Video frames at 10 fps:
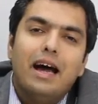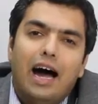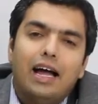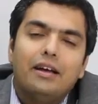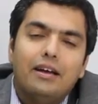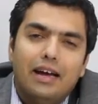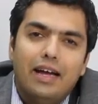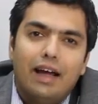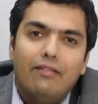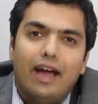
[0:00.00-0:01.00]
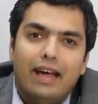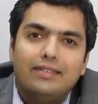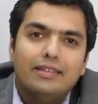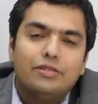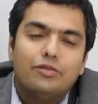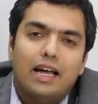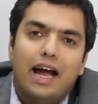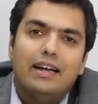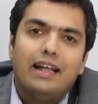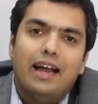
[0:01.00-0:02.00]
I have access to
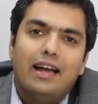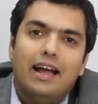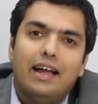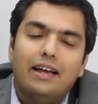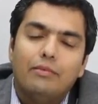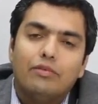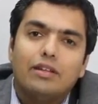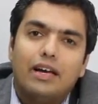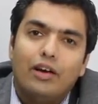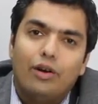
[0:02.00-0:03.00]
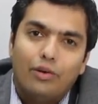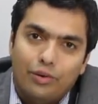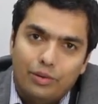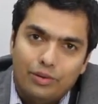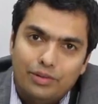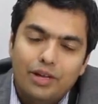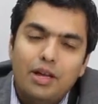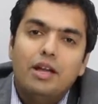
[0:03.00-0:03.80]
that and I remove the thyroid nodules.